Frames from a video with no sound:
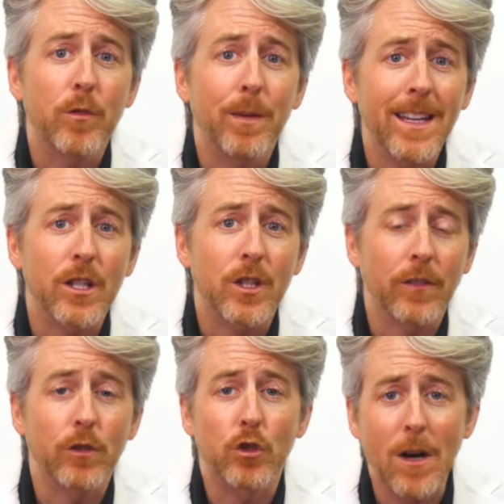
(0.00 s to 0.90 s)
pH
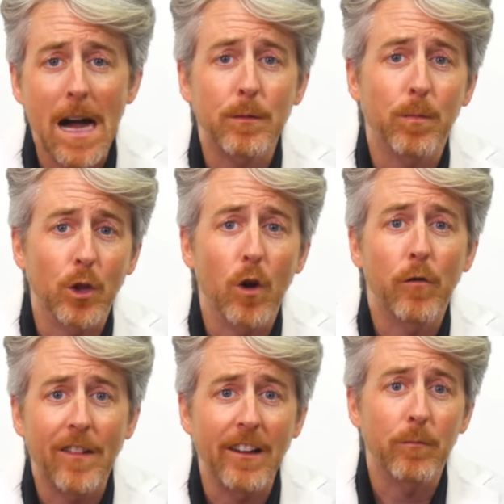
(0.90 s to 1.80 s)
level drops below
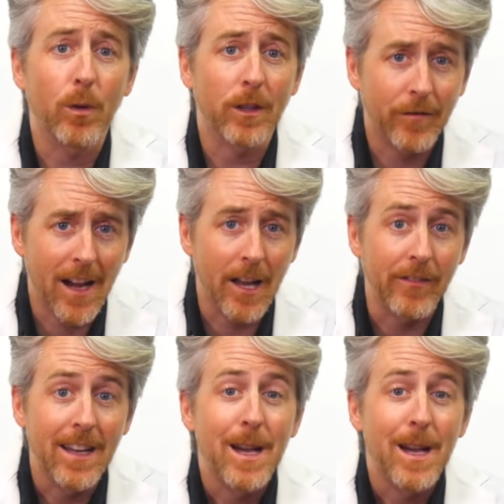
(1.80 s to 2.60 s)
5.5.